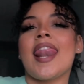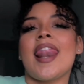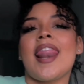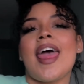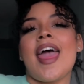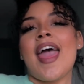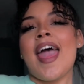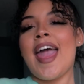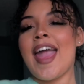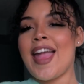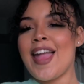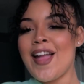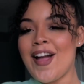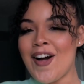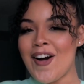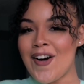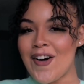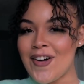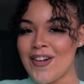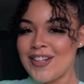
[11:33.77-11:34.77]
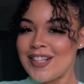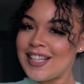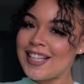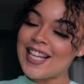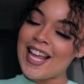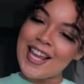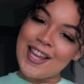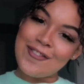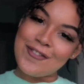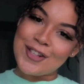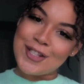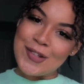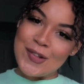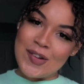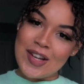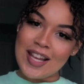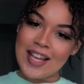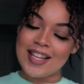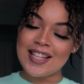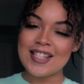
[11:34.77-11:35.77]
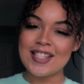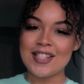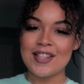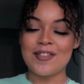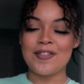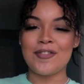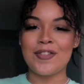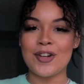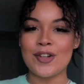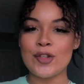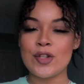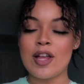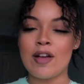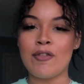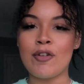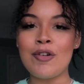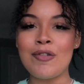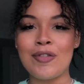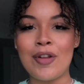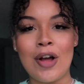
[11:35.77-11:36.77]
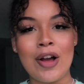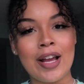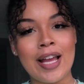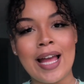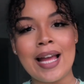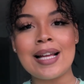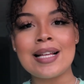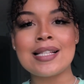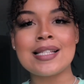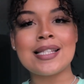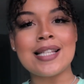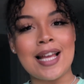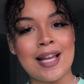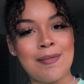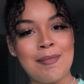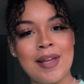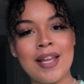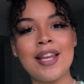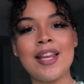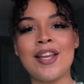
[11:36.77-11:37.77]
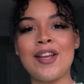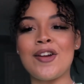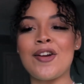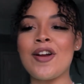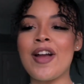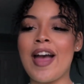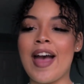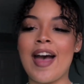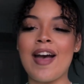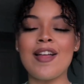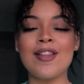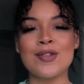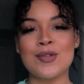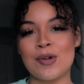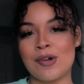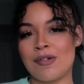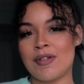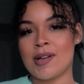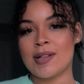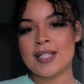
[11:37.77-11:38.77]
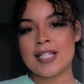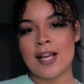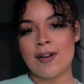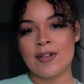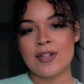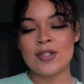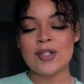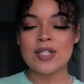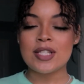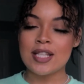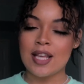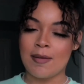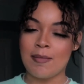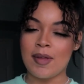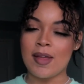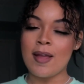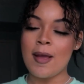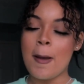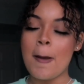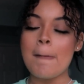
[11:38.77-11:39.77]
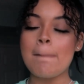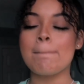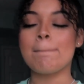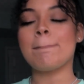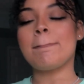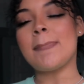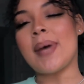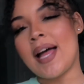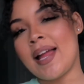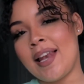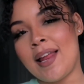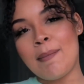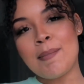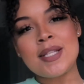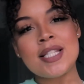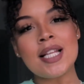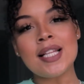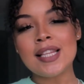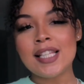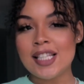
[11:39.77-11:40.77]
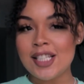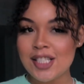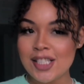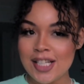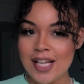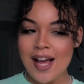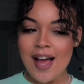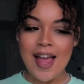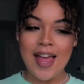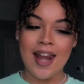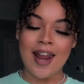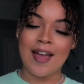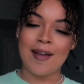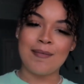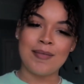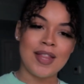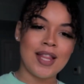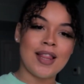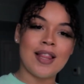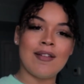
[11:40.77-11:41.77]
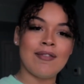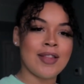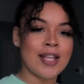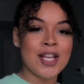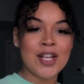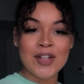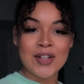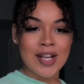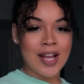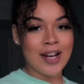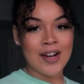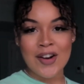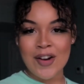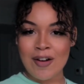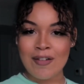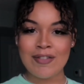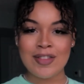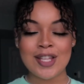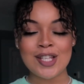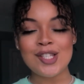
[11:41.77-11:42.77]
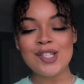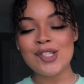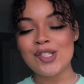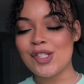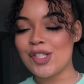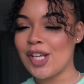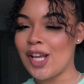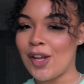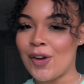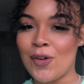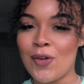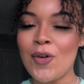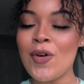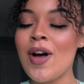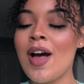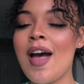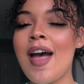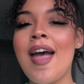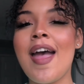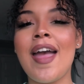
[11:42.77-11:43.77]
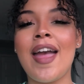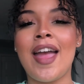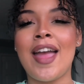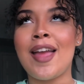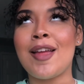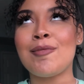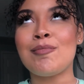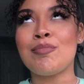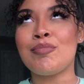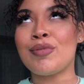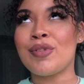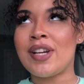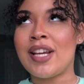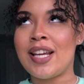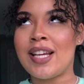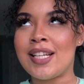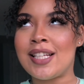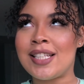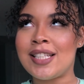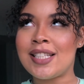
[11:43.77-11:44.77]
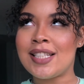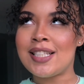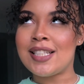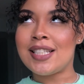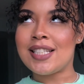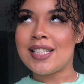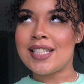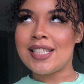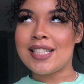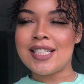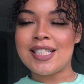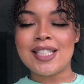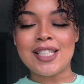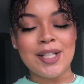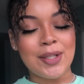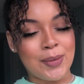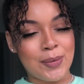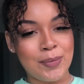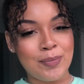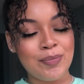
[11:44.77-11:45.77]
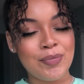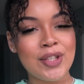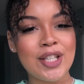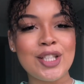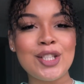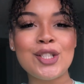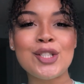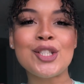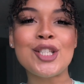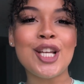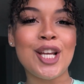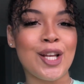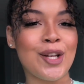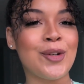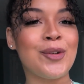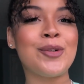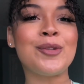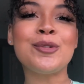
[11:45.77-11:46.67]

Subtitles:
Hey y'all, thank you for tuning in to the first ever vlogcast segment here at Talk Around Town Entertainment. My name is Alicia and I am the lovely creator of this channel and brand. No, this channel.